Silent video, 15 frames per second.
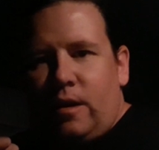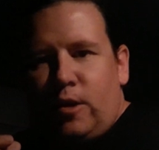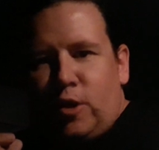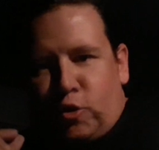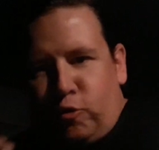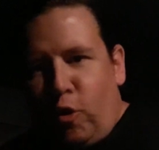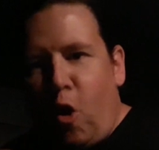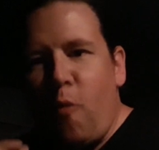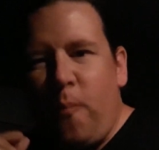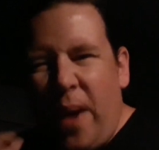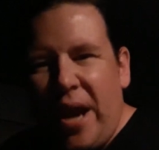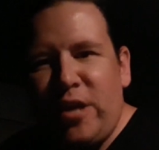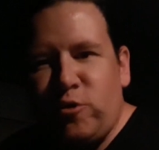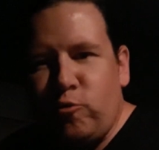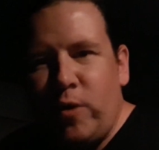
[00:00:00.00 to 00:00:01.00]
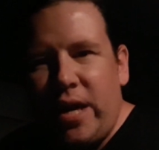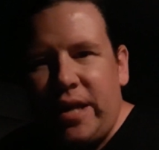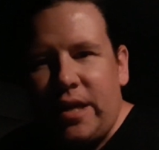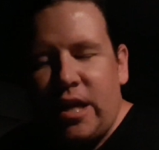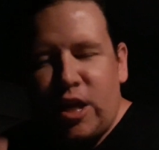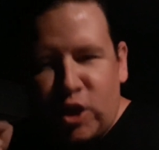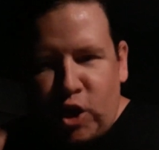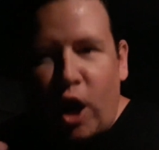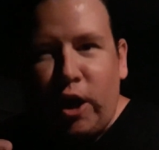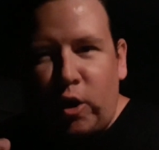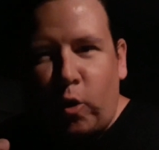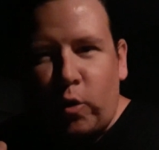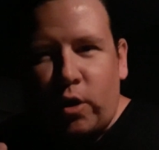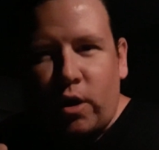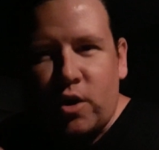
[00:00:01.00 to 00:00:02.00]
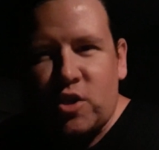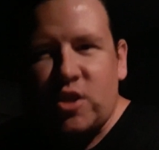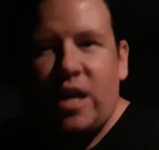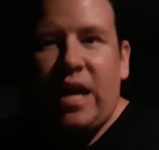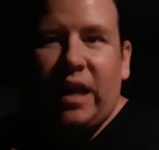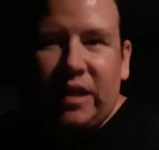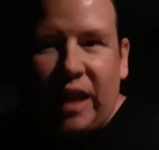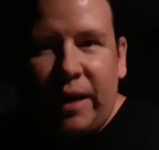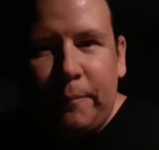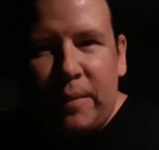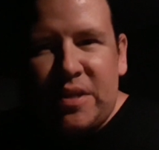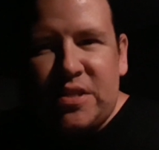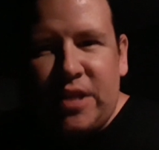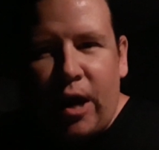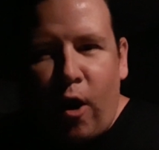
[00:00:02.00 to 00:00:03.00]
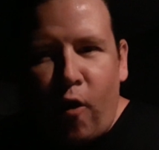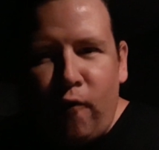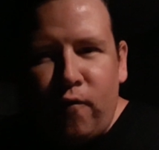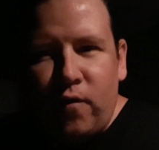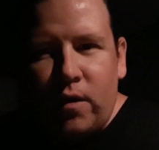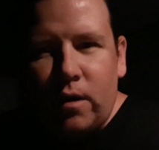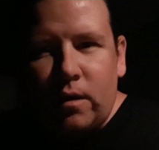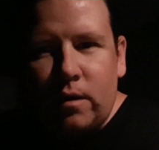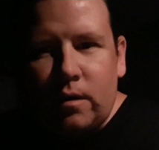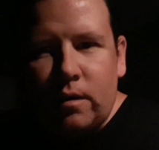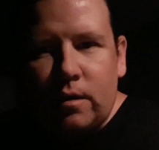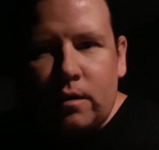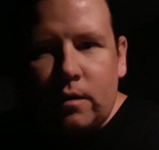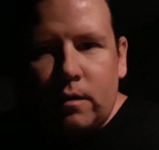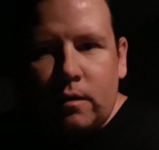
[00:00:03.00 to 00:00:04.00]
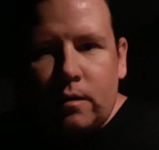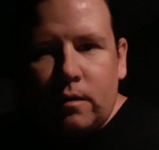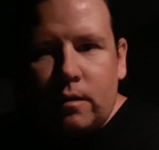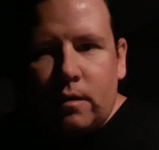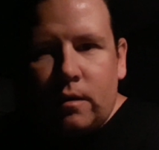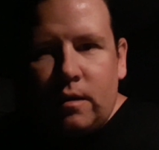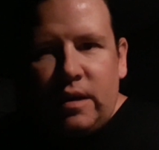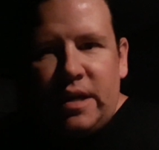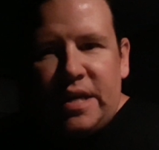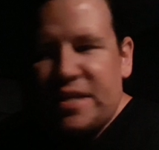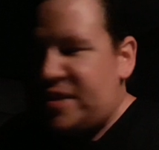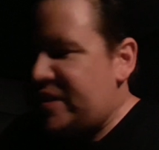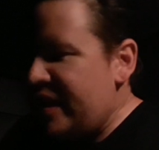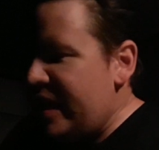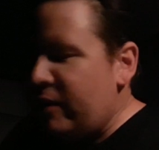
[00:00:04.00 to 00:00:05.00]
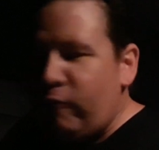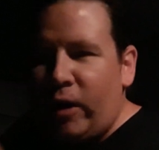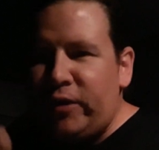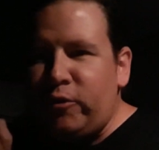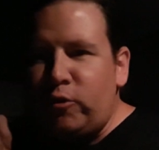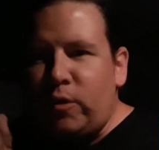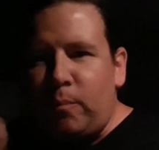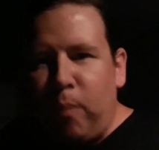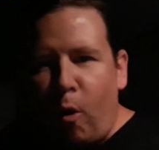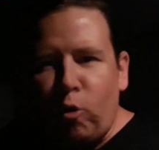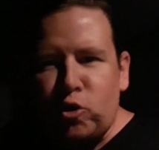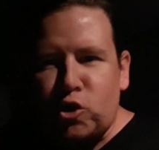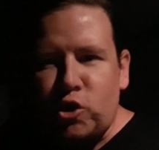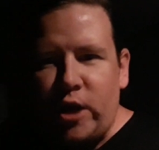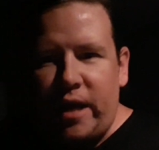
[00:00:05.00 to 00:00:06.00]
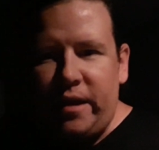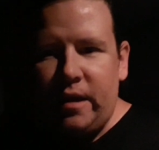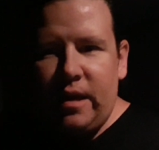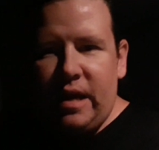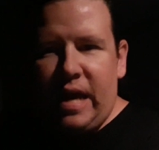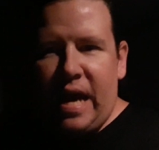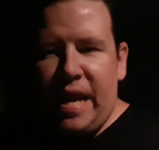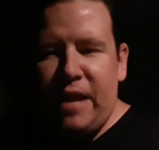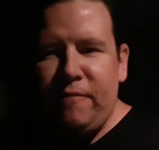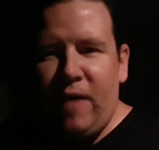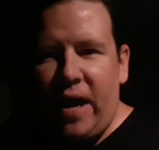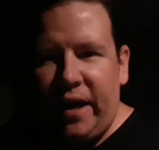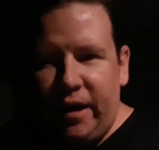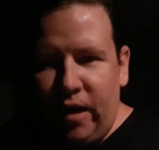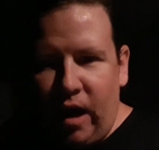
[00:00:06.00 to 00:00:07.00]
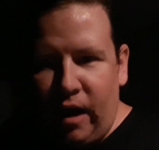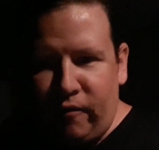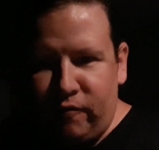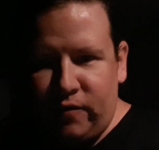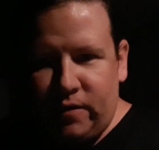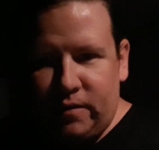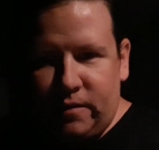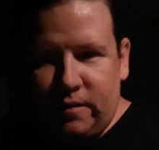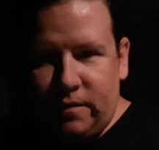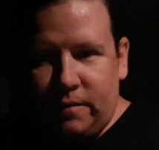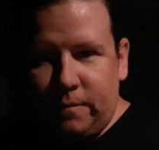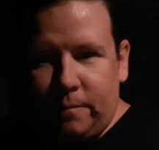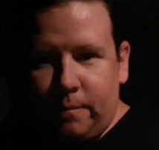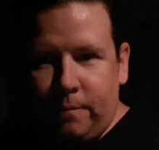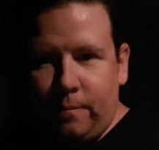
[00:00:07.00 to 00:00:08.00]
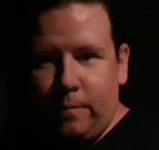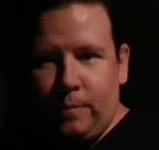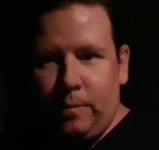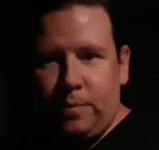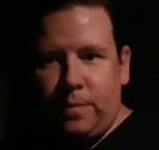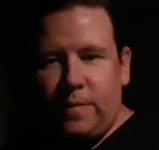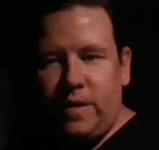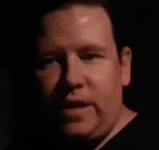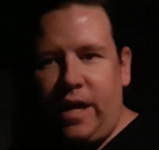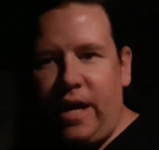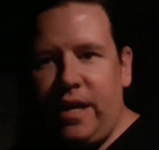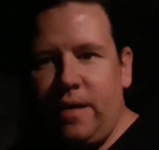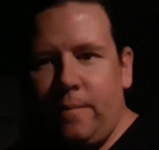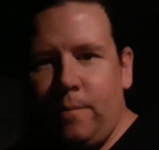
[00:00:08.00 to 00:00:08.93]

true patriot gun owners like myself is seeing right through the bullshit, and they've had enough. Okay?